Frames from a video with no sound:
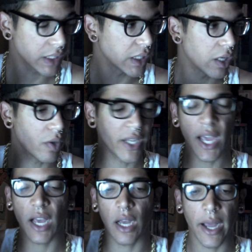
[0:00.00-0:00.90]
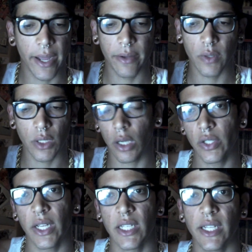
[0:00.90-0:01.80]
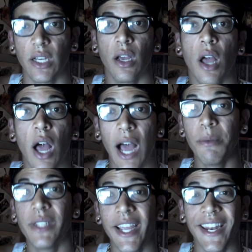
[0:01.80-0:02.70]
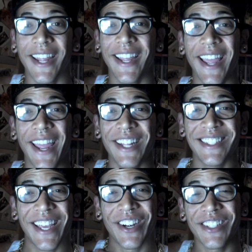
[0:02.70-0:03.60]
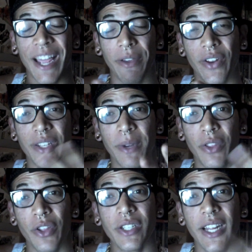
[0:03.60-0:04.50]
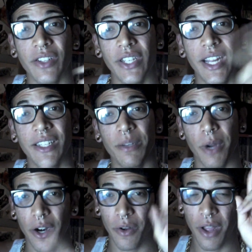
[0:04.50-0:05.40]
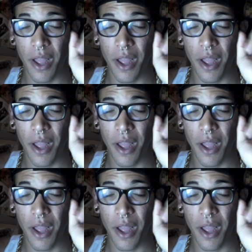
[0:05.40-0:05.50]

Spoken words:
So yeah, I will talk to you guys later. I'm Zane, aka heyitszaners. I make videos my Thursday. I'll see you guys tomorrow.